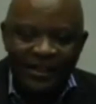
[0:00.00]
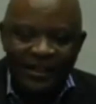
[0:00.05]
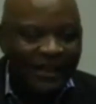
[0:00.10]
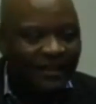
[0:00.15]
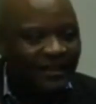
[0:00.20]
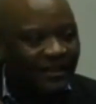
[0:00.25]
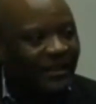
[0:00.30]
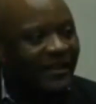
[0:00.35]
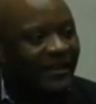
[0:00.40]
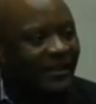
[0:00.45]

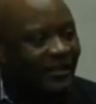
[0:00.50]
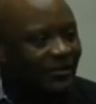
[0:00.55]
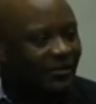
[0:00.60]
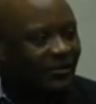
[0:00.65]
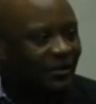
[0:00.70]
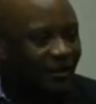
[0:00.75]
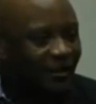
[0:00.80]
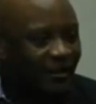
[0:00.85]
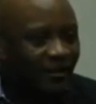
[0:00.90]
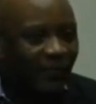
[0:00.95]
and take it to
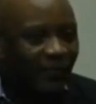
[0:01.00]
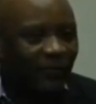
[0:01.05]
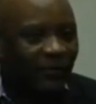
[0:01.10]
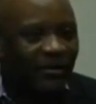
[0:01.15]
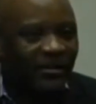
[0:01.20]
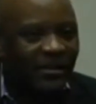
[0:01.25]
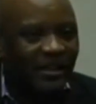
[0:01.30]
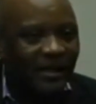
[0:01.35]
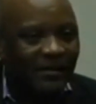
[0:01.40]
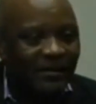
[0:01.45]
the
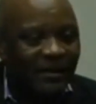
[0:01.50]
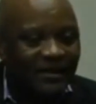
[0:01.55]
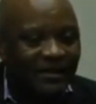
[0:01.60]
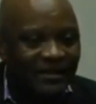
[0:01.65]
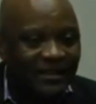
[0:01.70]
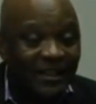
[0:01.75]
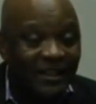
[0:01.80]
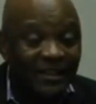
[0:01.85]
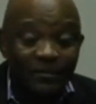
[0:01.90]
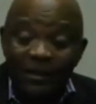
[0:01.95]
reference lab
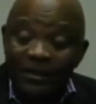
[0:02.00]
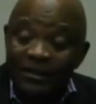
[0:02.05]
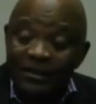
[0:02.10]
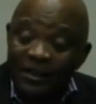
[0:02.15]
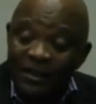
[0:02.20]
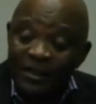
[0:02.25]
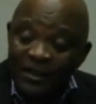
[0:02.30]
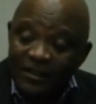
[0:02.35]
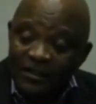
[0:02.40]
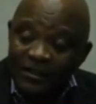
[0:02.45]
and test. But
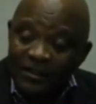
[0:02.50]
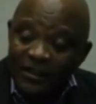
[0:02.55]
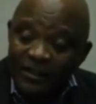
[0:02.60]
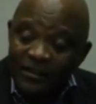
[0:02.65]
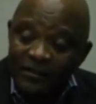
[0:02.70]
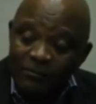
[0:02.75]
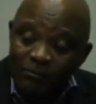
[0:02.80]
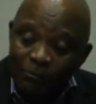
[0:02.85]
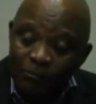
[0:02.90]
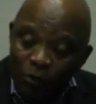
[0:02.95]

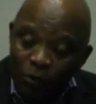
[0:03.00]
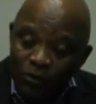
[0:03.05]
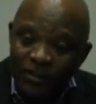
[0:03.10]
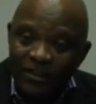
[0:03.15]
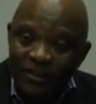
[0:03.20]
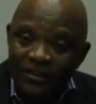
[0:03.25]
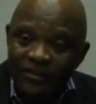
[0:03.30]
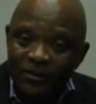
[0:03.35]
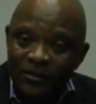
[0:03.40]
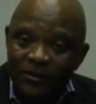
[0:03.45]
the
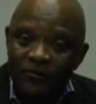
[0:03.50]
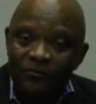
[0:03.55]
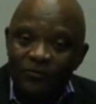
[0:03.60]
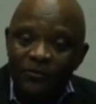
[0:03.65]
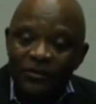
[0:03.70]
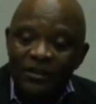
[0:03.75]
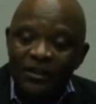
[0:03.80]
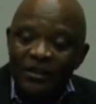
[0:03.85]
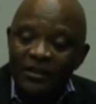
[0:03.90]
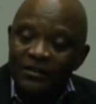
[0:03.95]
importance of
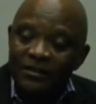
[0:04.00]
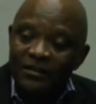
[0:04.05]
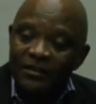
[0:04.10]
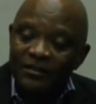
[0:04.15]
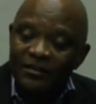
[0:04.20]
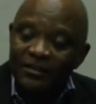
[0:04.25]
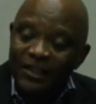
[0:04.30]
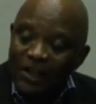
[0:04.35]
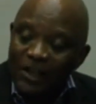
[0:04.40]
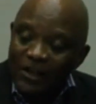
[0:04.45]
the
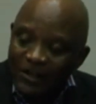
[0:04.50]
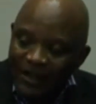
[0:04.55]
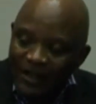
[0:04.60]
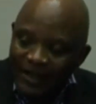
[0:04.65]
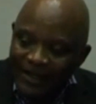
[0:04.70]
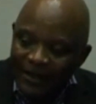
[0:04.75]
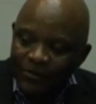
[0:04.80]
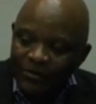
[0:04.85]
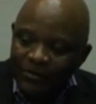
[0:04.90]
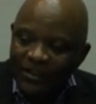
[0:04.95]

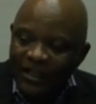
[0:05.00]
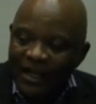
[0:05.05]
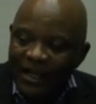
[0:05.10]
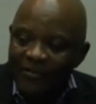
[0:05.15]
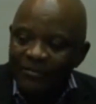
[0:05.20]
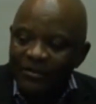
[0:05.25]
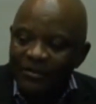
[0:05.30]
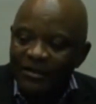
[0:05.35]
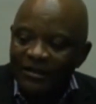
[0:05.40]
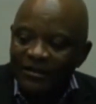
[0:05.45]
turnaround
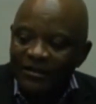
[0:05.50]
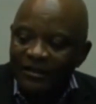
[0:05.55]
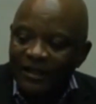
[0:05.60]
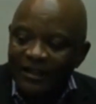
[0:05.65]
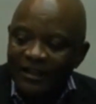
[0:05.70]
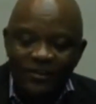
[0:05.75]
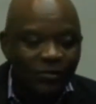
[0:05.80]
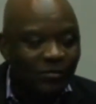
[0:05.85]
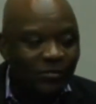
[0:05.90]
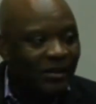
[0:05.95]
time
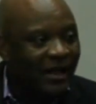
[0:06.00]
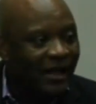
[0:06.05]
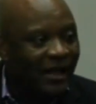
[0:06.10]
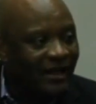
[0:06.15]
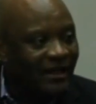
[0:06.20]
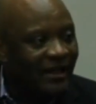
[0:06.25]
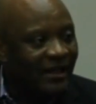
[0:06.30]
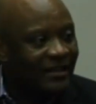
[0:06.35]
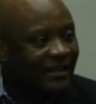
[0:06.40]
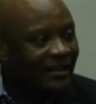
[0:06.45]
has to be
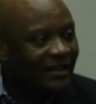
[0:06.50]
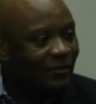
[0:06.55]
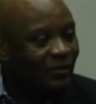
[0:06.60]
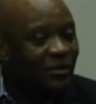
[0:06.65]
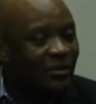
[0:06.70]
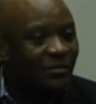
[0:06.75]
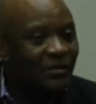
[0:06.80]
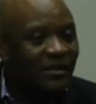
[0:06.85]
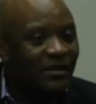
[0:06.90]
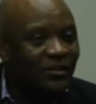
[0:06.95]
highlighted,
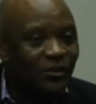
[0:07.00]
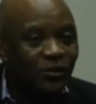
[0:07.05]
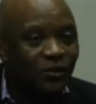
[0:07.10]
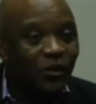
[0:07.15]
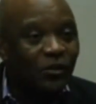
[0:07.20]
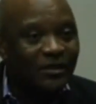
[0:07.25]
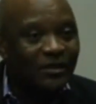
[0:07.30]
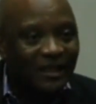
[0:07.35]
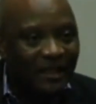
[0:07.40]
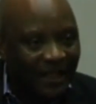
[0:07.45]
which means you
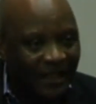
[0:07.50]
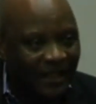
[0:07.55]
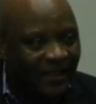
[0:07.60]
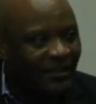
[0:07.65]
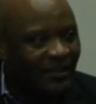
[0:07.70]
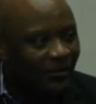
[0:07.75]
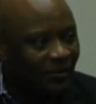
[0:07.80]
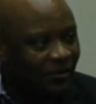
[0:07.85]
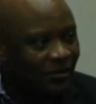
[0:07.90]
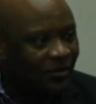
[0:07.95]
don't delay
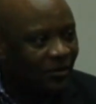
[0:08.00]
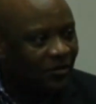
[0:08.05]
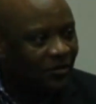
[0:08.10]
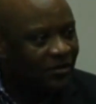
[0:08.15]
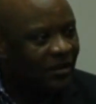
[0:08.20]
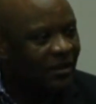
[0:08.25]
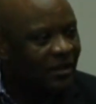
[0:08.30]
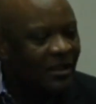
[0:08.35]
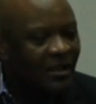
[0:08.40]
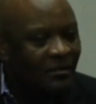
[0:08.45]
the
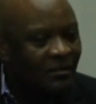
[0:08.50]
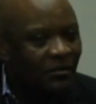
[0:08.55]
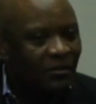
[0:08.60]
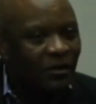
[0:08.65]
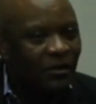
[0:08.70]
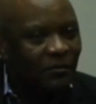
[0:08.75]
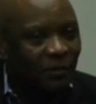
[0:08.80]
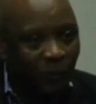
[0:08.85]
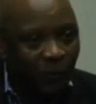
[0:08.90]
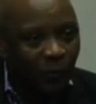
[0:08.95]
results,
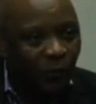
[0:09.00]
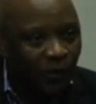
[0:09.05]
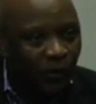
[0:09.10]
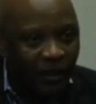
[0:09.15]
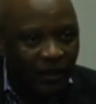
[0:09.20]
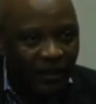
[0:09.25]
because people are